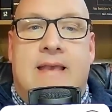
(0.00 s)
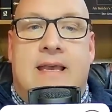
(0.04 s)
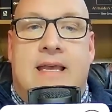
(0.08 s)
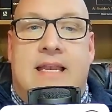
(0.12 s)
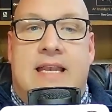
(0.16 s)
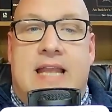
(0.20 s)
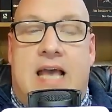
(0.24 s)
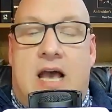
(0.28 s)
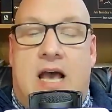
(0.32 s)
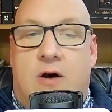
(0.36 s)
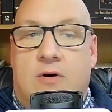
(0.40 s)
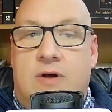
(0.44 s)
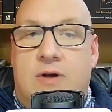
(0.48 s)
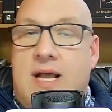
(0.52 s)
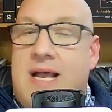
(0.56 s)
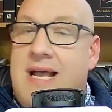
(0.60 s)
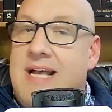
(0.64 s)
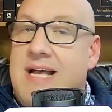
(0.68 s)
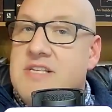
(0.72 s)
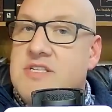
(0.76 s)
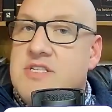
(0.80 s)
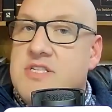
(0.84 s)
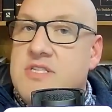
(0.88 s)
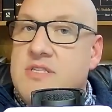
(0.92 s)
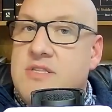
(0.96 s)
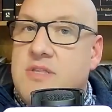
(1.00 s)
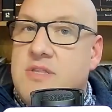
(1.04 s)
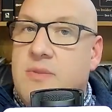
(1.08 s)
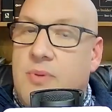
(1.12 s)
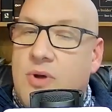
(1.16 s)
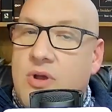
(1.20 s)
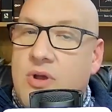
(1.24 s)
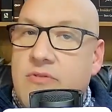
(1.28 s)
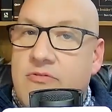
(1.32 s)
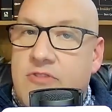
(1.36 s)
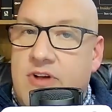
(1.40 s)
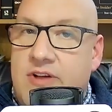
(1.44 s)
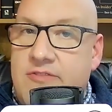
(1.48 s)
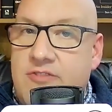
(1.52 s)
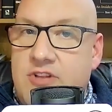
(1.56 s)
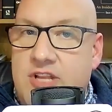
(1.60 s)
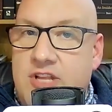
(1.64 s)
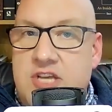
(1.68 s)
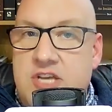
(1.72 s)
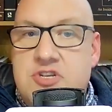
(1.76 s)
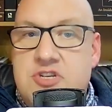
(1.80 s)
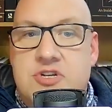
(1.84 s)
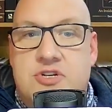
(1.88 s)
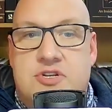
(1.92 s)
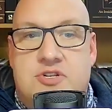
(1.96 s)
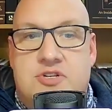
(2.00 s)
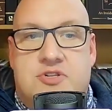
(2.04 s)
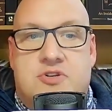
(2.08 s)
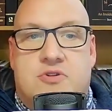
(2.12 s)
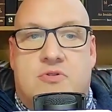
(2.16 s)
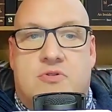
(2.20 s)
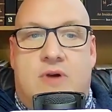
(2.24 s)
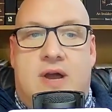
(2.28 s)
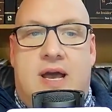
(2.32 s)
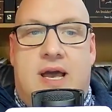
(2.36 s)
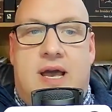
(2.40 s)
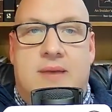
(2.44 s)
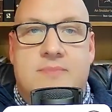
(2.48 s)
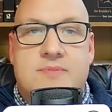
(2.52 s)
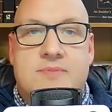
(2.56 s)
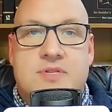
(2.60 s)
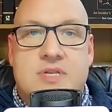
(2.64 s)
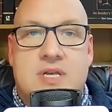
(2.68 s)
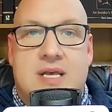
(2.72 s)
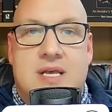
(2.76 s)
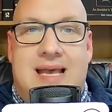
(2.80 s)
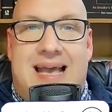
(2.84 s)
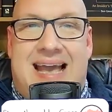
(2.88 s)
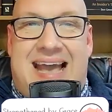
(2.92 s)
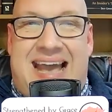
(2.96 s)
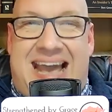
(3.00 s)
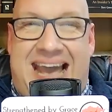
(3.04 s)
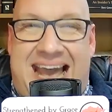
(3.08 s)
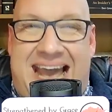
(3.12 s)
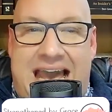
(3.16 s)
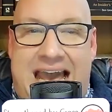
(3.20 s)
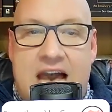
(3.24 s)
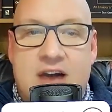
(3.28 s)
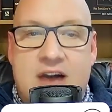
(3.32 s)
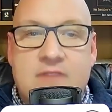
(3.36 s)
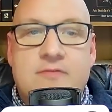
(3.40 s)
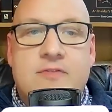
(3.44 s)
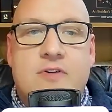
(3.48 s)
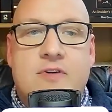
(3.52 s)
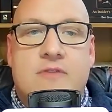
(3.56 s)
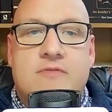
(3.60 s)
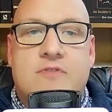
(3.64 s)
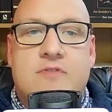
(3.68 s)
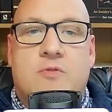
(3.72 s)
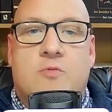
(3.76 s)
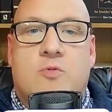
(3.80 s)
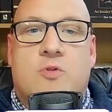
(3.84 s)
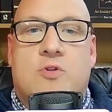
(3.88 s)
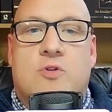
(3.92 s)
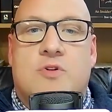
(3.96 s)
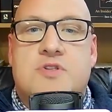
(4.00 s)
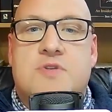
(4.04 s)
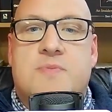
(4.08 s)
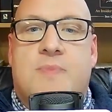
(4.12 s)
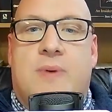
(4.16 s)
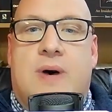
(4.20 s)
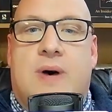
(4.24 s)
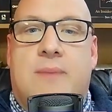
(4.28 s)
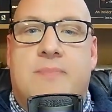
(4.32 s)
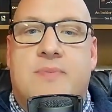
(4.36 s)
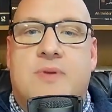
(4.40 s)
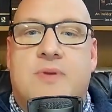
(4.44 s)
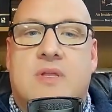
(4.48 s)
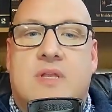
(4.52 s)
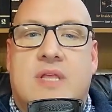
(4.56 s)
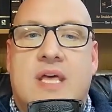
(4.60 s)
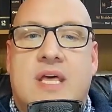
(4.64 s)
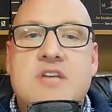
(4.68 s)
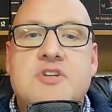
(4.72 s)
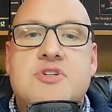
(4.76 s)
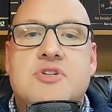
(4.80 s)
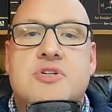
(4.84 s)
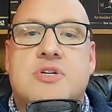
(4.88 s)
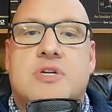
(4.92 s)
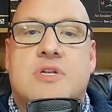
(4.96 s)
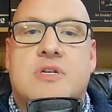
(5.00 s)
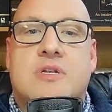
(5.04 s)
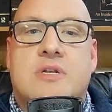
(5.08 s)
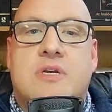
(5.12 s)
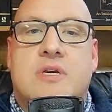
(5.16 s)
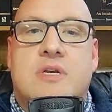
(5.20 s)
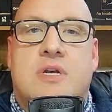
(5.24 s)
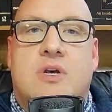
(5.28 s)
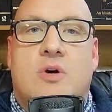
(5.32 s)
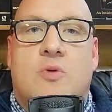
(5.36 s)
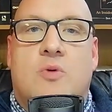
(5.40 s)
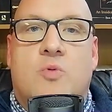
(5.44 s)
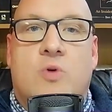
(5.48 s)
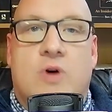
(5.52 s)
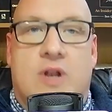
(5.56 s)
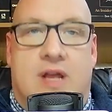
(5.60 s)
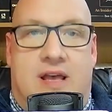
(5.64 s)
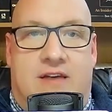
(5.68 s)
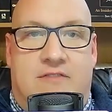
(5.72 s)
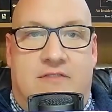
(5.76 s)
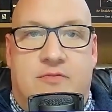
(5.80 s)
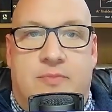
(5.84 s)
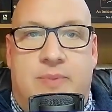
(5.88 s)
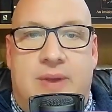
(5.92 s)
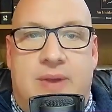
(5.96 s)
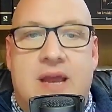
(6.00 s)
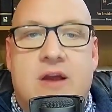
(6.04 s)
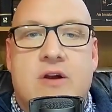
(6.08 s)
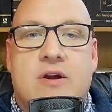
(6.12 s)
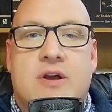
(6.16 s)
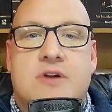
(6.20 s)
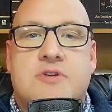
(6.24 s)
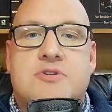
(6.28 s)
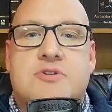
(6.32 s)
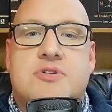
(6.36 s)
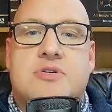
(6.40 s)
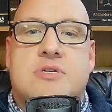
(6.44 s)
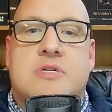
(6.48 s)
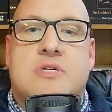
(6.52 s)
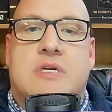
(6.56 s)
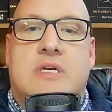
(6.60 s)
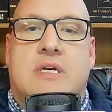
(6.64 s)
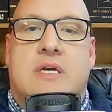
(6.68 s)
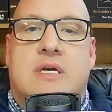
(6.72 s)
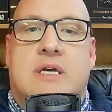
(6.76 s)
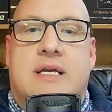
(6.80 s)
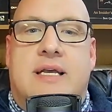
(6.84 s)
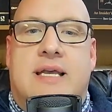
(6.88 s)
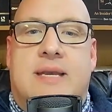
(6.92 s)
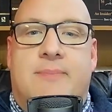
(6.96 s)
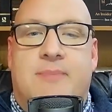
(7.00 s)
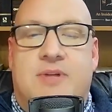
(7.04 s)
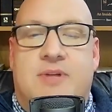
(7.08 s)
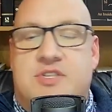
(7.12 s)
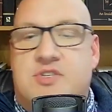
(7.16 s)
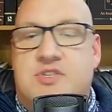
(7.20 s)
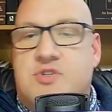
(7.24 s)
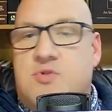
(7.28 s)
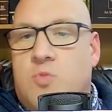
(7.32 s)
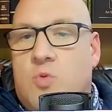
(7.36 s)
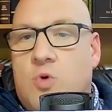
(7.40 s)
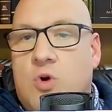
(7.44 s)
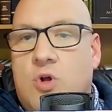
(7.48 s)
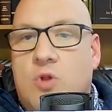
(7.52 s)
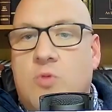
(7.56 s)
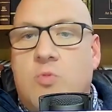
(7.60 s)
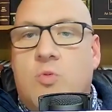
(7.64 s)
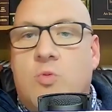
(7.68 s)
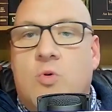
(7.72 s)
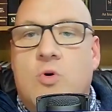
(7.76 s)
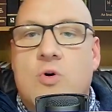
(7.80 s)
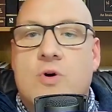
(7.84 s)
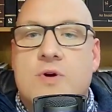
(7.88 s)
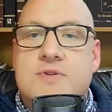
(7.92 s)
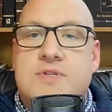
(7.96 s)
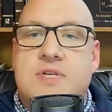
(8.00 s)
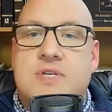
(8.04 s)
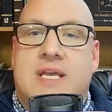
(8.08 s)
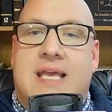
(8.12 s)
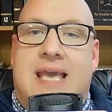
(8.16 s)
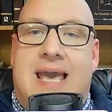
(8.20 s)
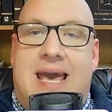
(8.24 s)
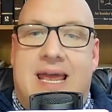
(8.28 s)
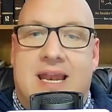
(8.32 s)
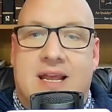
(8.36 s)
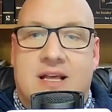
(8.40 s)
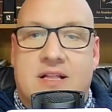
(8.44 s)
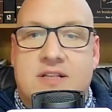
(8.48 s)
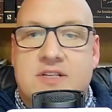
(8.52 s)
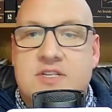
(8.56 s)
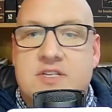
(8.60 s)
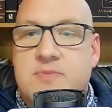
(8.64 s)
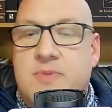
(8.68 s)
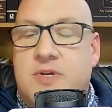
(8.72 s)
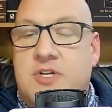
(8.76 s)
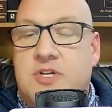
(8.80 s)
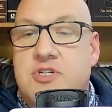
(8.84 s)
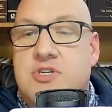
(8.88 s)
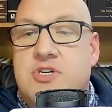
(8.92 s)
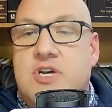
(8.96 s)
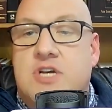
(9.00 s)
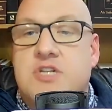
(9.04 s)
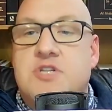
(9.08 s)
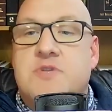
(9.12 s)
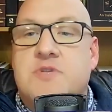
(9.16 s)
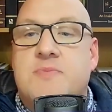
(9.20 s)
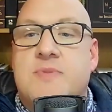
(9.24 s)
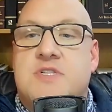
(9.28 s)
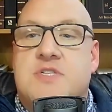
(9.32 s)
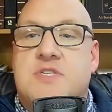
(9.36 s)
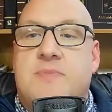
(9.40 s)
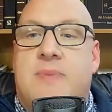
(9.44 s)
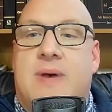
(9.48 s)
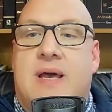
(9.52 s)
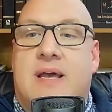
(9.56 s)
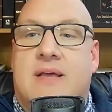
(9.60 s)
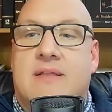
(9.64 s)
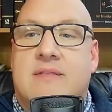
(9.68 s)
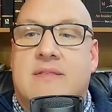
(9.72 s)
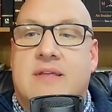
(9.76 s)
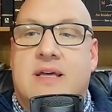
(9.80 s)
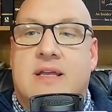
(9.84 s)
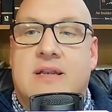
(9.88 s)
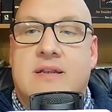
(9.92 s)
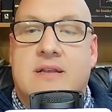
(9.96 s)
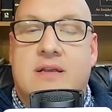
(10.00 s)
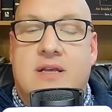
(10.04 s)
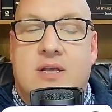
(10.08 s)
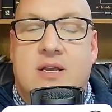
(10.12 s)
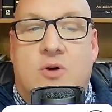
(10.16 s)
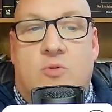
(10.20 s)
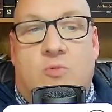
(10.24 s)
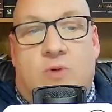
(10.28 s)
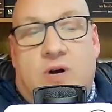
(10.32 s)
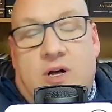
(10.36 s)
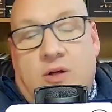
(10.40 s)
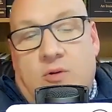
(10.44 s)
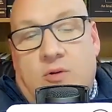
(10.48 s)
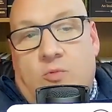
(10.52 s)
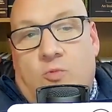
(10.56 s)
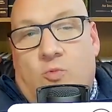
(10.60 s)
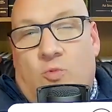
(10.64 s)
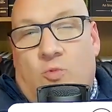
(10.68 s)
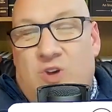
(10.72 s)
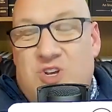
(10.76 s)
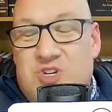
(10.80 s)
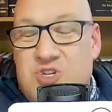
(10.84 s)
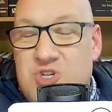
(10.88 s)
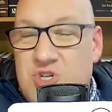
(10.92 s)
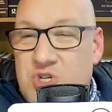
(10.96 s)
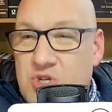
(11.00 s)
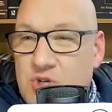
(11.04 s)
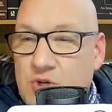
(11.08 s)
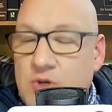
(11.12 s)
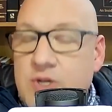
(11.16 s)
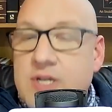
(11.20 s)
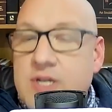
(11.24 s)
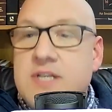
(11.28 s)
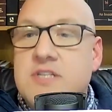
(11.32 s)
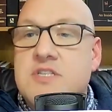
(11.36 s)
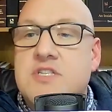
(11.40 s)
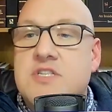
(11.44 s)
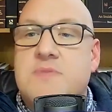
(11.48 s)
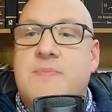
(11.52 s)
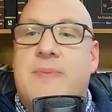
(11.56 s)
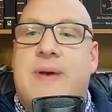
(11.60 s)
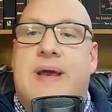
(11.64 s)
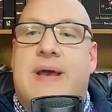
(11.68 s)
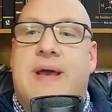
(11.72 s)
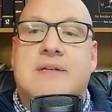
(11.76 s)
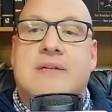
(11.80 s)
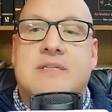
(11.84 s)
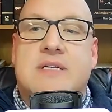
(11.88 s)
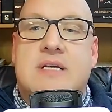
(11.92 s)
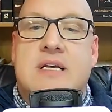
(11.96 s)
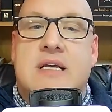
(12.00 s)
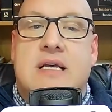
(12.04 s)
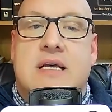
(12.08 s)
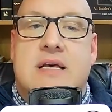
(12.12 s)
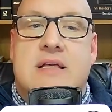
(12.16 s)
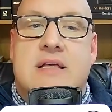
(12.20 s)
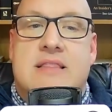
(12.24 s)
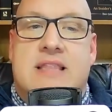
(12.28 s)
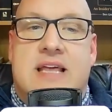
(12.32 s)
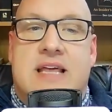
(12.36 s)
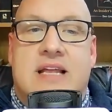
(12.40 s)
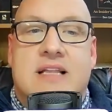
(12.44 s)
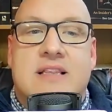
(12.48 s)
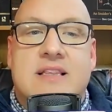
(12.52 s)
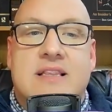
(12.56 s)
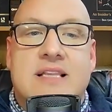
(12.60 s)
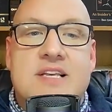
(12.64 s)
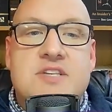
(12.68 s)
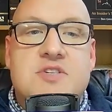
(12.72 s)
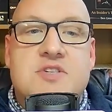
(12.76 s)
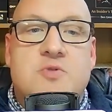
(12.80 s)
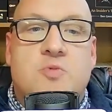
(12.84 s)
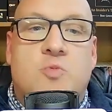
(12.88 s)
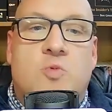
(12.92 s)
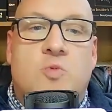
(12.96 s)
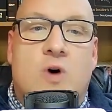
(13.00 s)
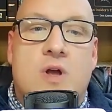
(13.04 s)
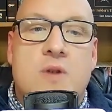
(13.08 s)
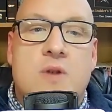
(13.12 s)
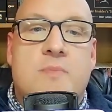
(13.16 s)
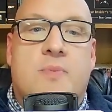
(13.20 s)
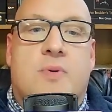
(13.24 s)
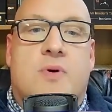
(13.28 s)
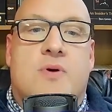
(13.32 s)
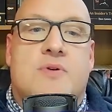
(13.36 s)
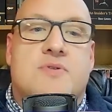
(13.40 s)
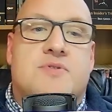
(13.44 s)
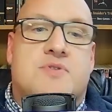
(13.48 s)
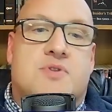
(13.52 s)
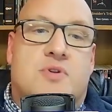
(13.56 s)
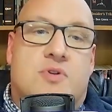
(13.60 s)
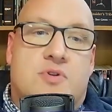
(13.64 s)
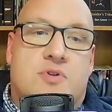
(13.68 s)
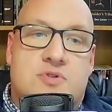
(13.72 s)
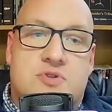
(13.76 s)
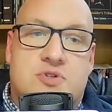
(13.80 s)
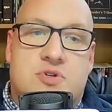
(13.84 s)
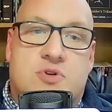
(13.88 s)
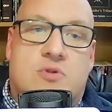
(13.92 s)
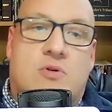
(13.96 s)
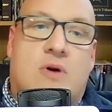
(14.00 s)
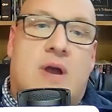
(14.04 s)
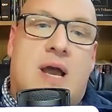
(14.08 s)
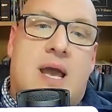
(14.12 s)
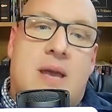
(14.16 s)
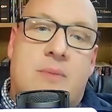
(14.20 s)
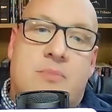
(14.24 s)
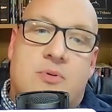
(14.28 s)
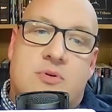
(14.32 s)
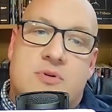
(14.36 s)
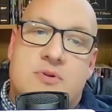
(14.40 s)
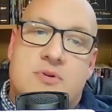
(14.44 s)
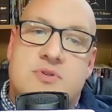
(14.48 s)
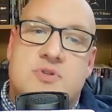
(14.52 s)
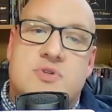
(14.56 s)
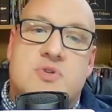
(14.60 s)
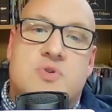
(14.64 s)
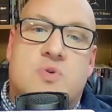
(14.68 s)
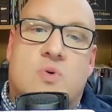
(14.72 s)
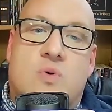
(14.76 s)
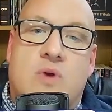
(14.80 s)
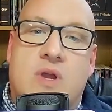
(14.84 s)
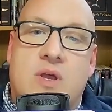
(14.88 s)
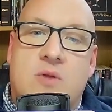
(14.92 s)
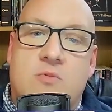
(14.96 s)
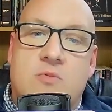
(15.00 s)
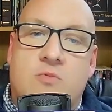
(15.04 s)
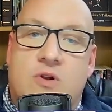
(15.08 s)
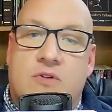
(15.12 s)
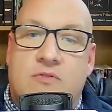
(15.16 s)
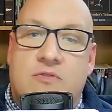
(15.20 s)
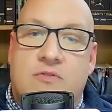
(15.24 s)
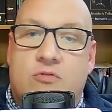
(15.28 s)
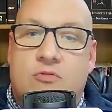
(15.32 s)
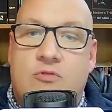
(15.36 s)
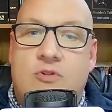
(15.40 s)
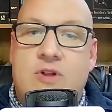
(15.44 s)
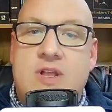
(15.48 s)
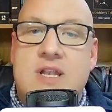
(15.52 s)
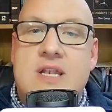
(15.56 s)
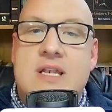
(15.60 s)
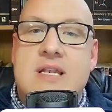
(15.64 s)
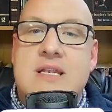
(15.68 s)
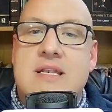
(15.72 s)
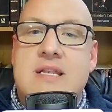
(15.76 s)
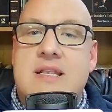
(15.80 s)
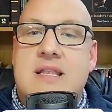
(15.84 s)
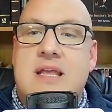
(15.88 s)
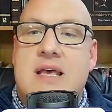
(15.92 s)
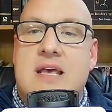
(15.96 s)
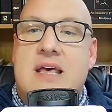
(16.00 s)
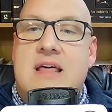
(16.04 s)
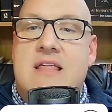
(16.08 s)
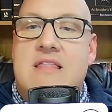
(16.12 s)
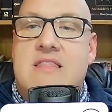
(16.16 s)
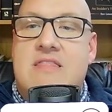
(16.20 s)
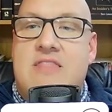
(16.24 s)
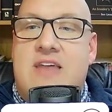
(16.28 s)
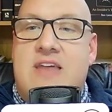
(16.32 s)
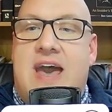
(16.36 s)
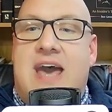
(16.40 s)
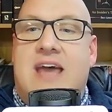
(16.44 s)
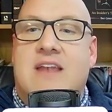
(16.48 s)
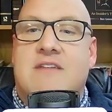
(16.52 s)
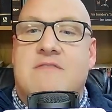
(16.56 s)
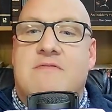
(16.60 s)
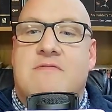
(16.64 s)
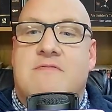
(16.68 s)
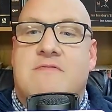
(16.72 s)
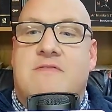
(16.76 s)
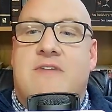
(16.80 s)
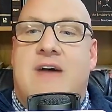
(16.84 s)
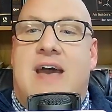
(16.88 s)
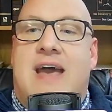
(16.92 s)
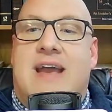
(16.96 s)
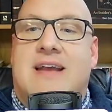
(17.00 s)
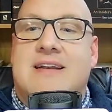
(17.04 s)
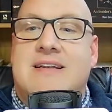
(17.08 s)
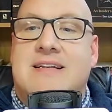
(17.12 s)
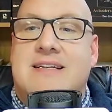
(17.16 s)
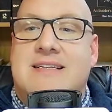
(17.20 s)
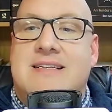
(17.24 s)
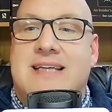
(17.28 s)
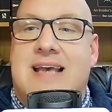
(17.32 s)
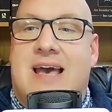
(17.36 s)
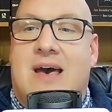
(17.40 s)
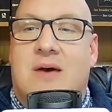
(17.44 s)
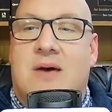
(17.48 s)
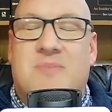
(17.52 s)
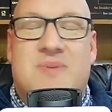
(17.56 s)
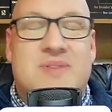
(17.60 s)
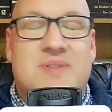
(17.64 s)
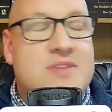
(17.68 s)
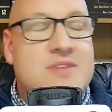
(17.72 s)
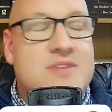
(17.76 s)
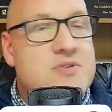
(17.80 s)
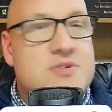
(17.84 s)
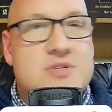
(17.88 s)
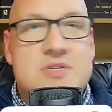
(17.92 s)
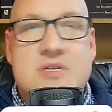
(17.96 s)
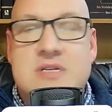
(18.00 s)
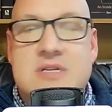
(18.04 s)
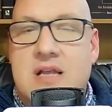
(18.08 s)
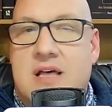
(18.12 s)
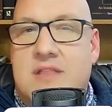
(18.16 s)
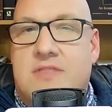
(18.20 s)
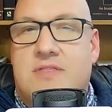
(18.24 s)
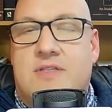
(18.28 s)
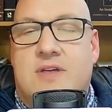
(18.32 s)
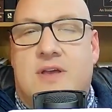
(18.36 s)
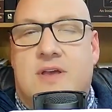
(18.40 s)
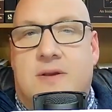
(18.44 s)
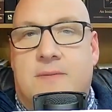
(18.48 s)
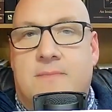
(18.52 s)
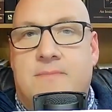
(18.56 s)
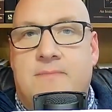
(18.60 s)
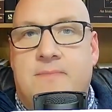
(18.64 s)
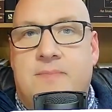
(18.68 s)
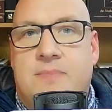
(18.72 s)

Now, as the book of Revelation describes, half of the world's population would have perished amidst world wars and cataclysmic judgments back then. Well, we should expect that at least one person or scribe or historian would have written that fact down, but there's nothing.